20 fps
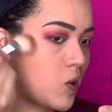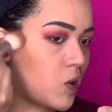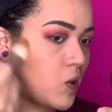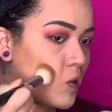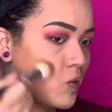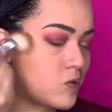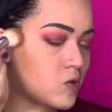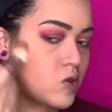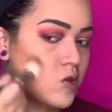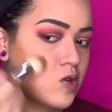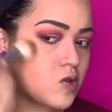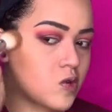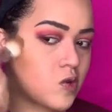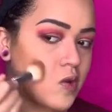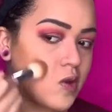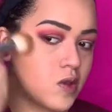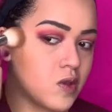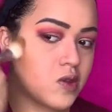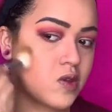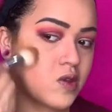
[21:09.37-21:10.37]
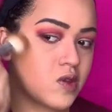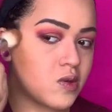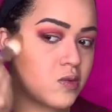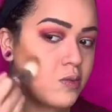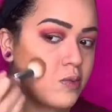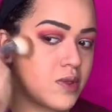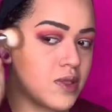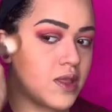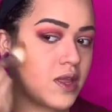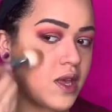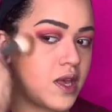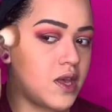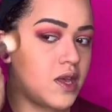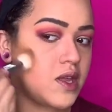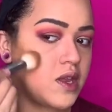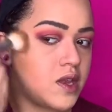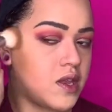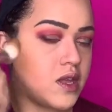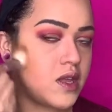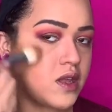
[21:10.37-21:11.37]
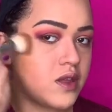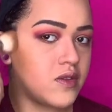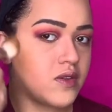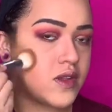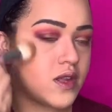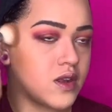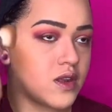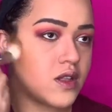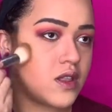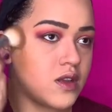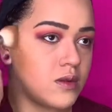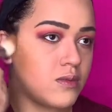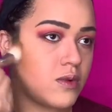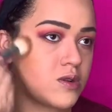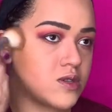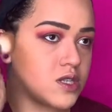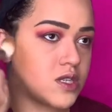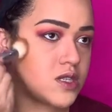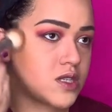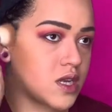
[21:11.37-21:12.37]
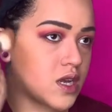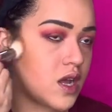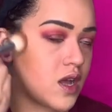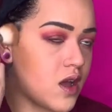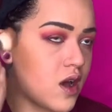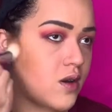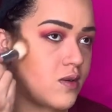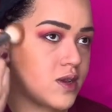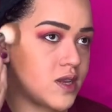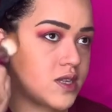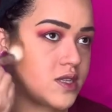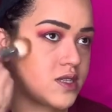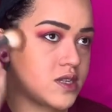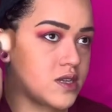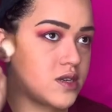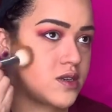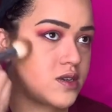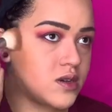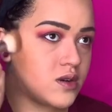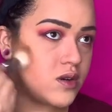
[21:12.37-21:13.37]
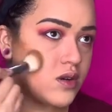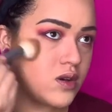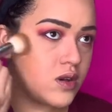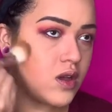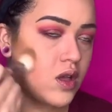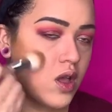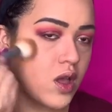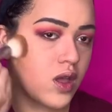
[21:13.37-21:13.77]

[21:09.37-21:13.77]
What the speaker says: am just going to blend in circular motions like I always do.